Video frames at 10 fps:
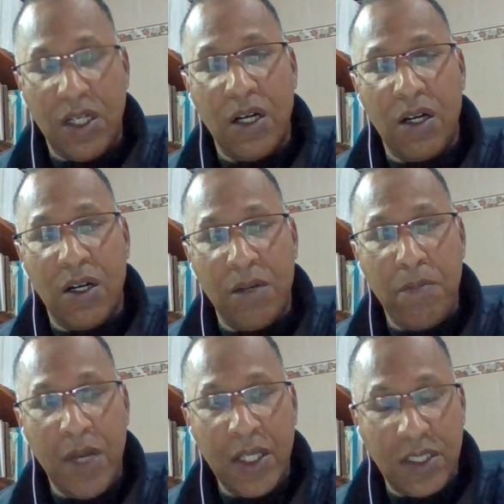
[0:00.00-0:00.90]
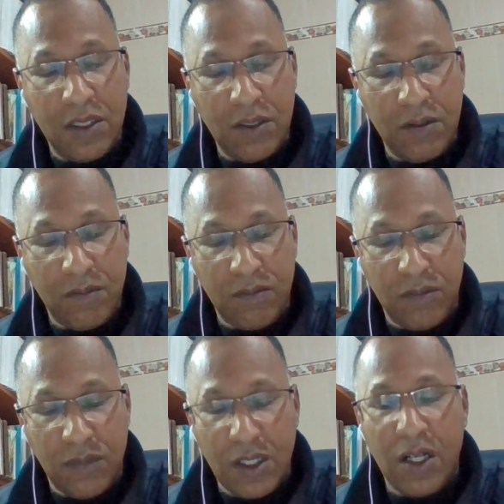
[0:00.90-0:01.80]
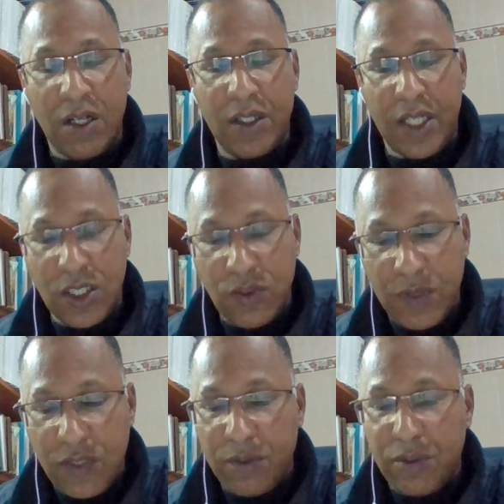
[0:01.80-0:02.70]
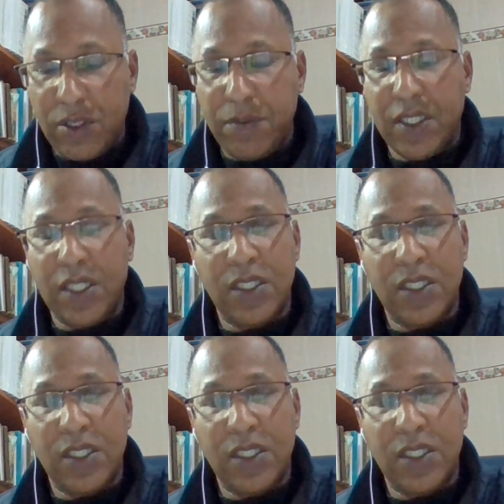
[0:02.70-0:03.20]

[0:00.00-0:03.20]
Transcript: are met are the utterance from the speakers